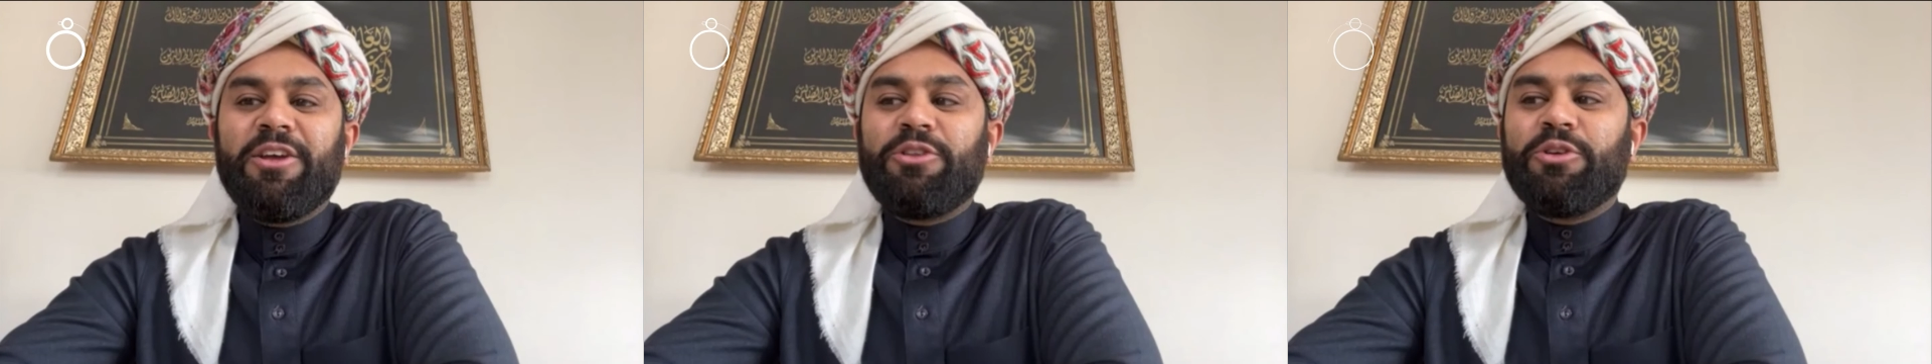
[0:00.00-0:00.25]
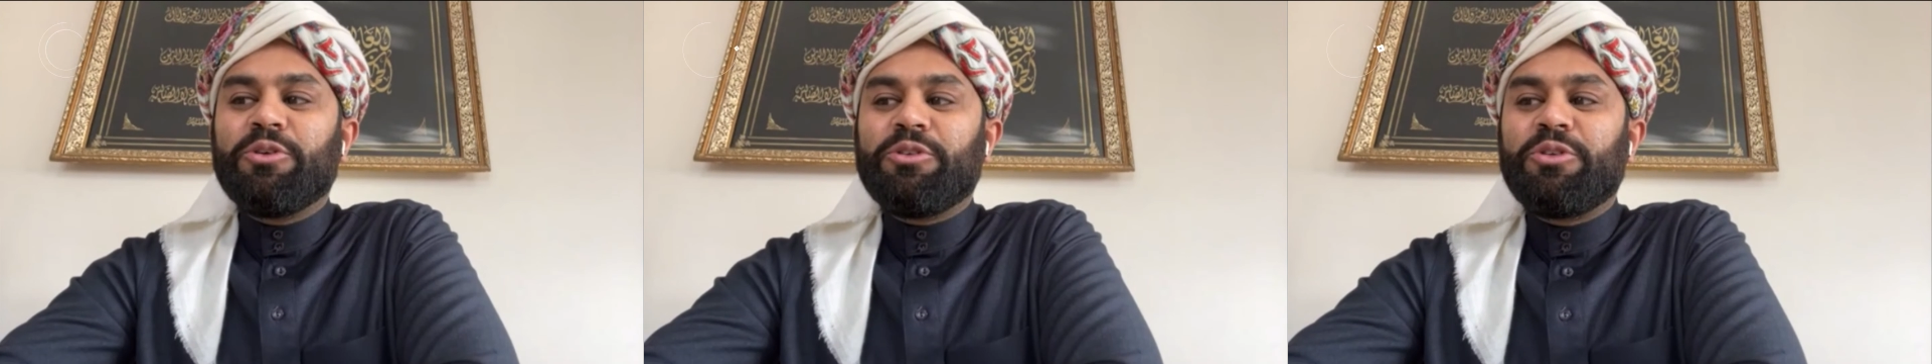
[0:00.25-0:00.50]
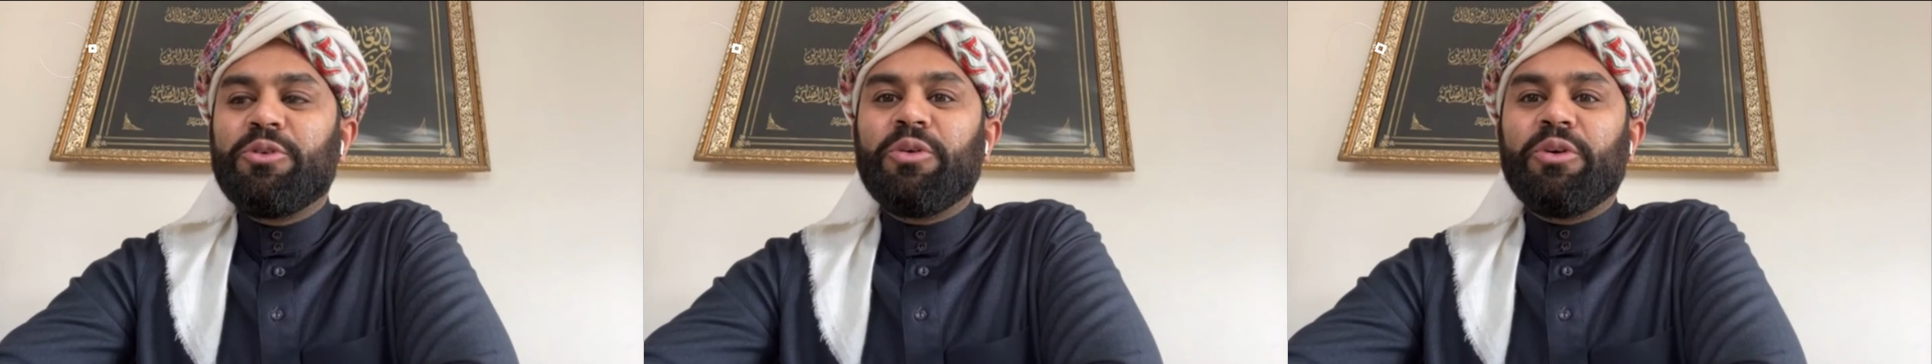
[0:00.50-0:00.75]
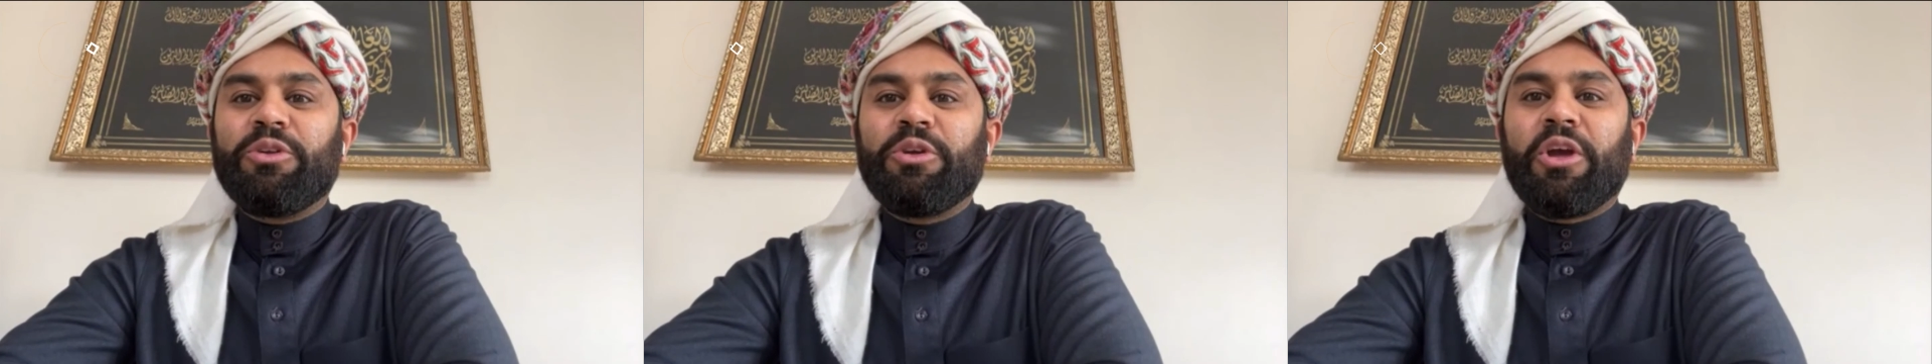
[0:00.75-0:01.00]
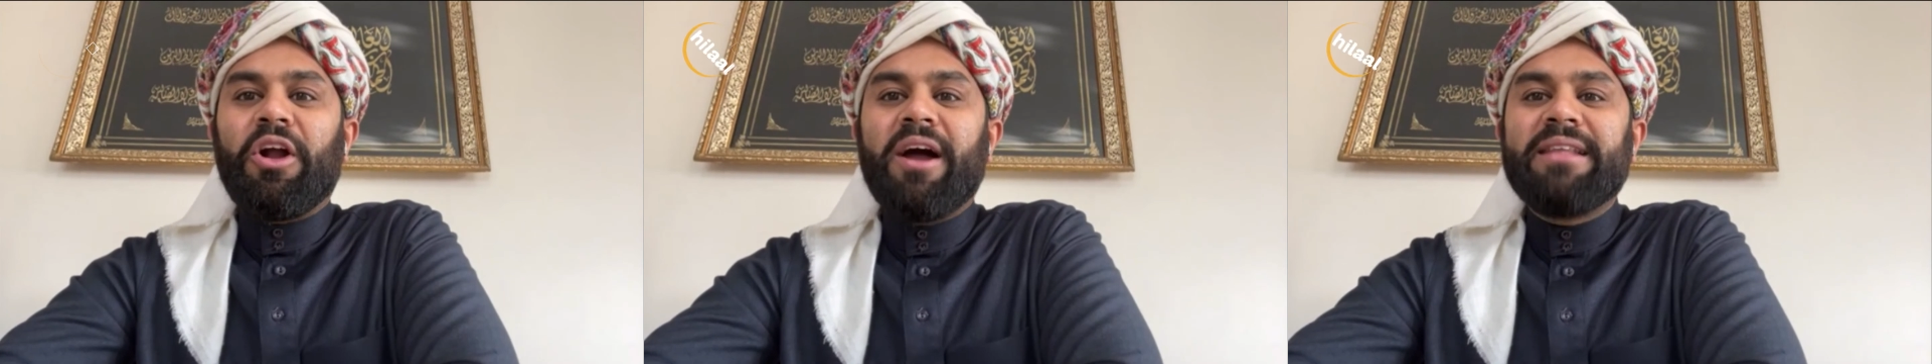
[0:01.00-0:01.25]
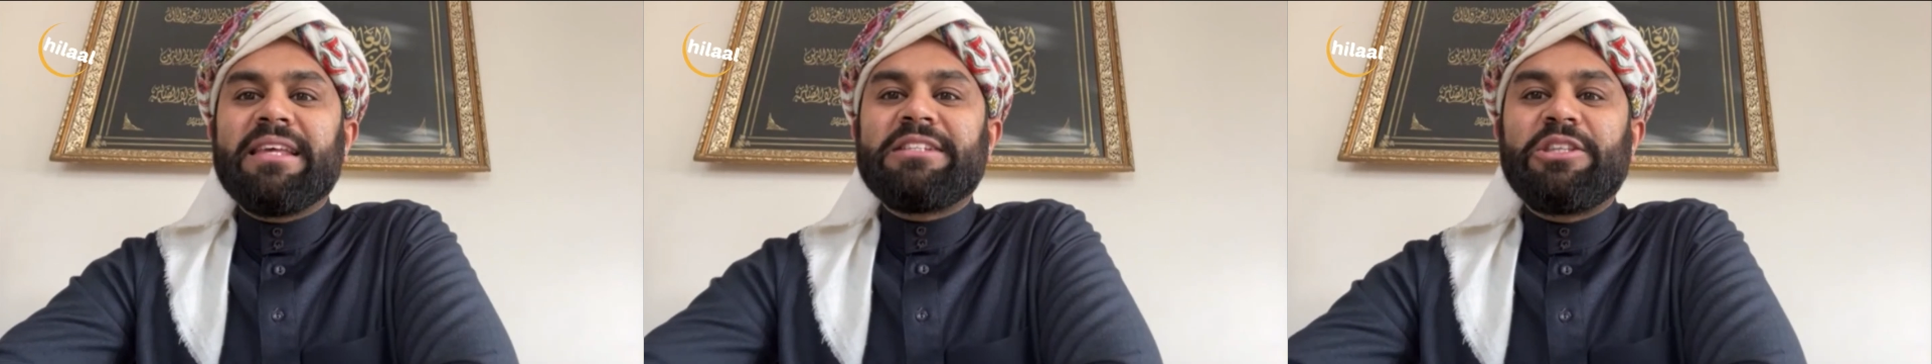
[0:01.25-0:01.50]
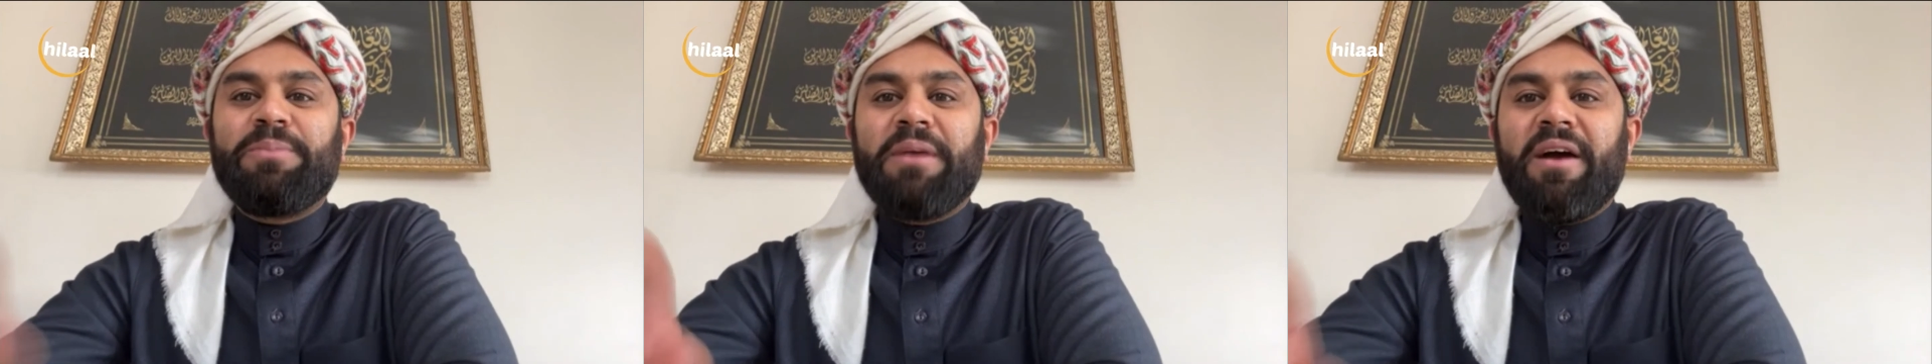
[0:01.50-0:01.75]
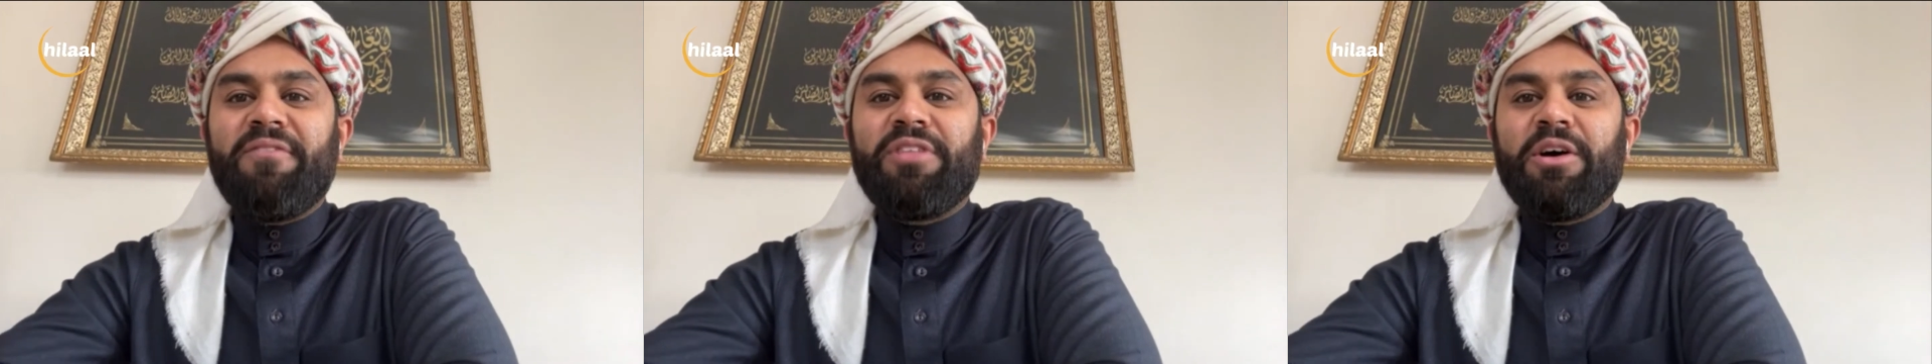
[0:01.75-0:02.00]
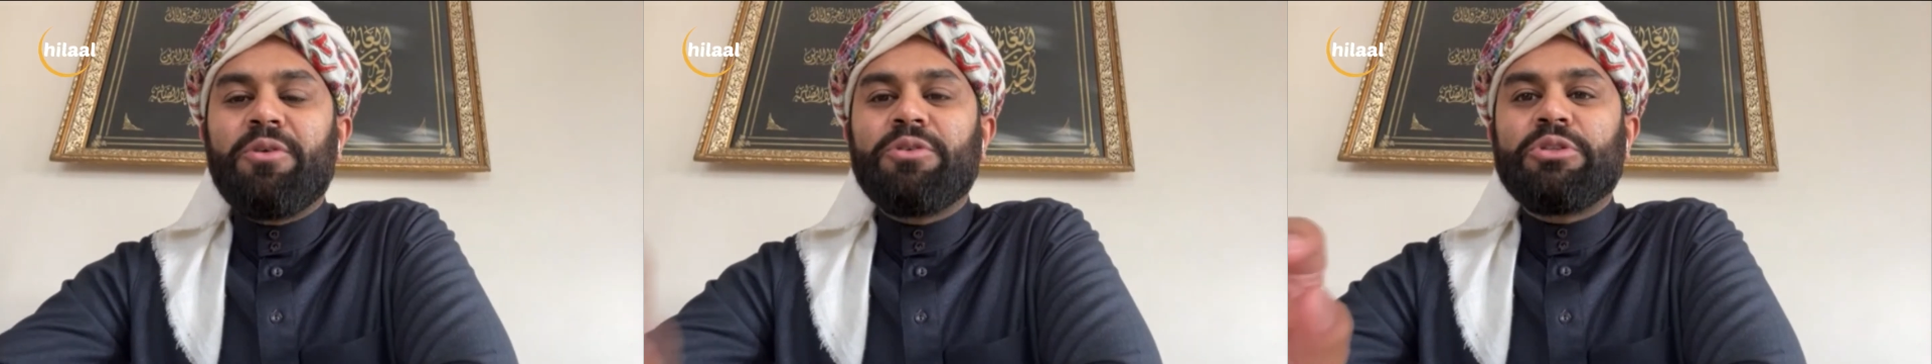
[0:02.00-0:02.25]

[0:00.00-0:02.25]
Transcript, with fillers: to, to, to grant us to be of those